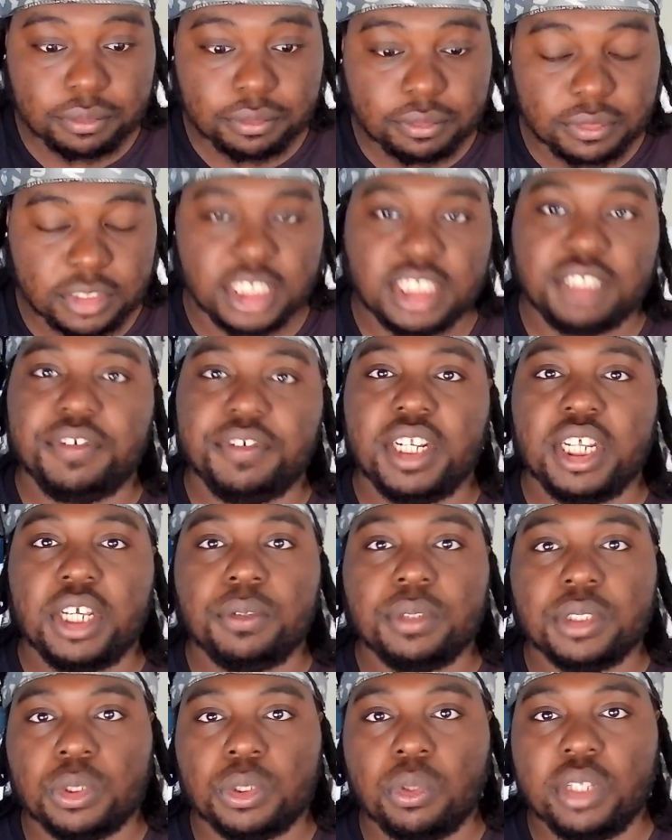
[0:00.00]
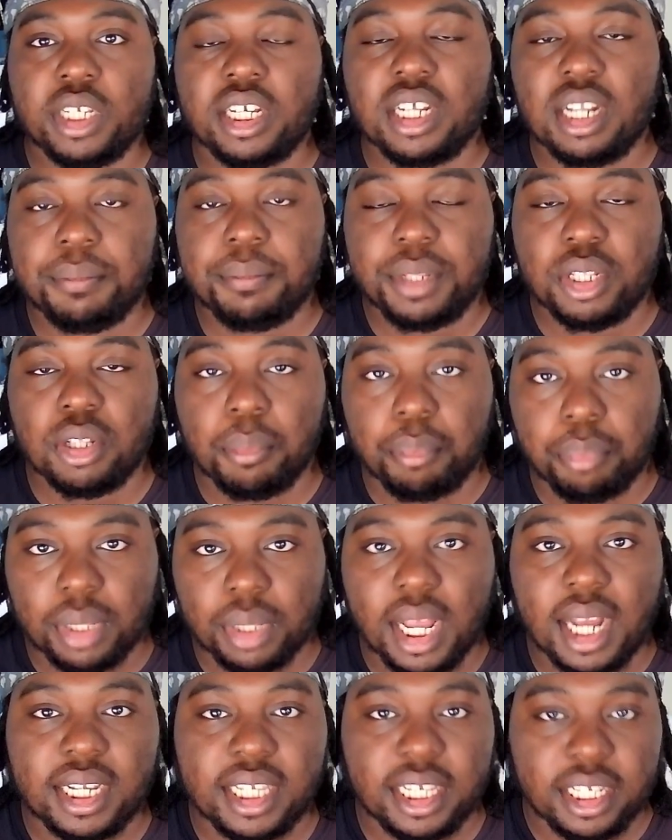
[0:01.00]
this video is only gonna be the
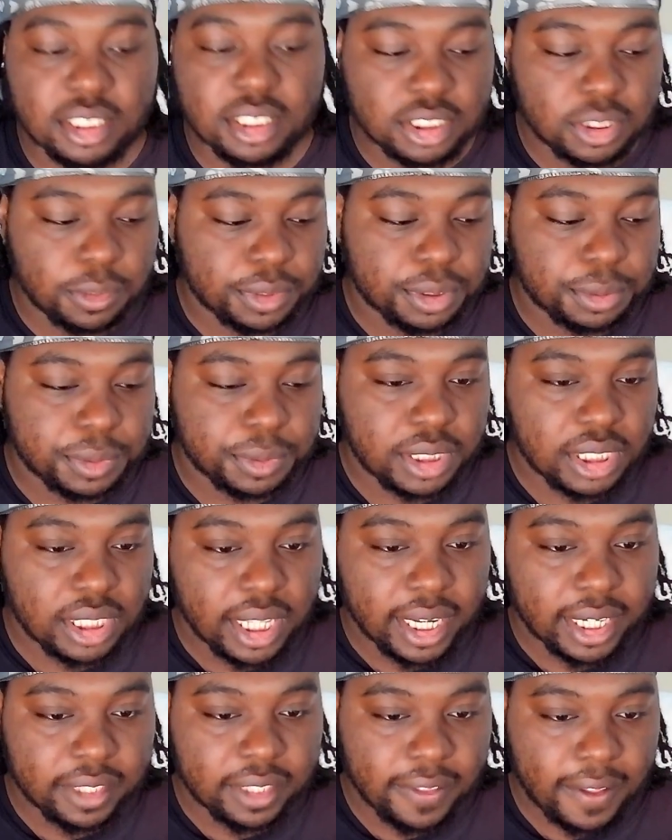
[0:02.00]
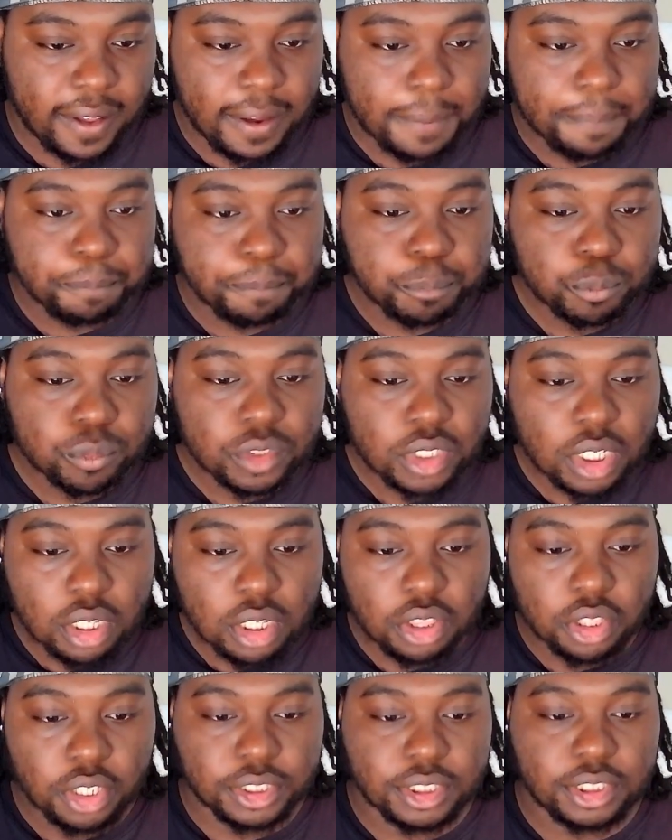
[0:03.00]
blocking, so it's really like
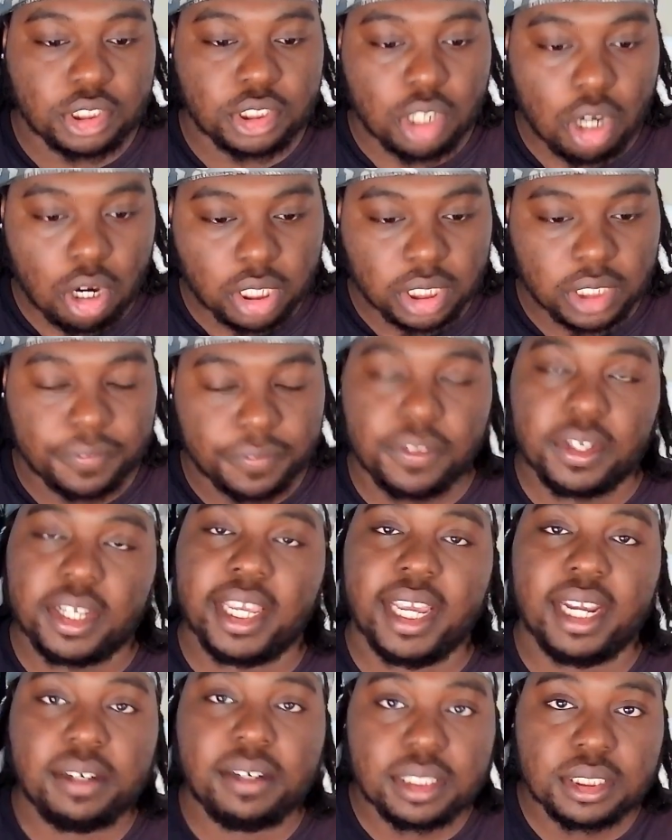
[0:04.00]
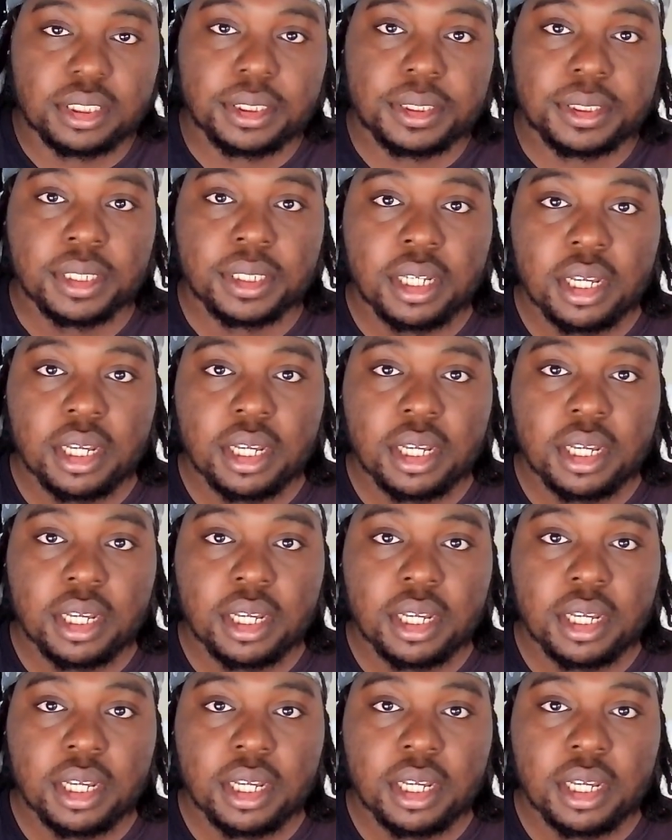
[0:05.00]
the start of the character.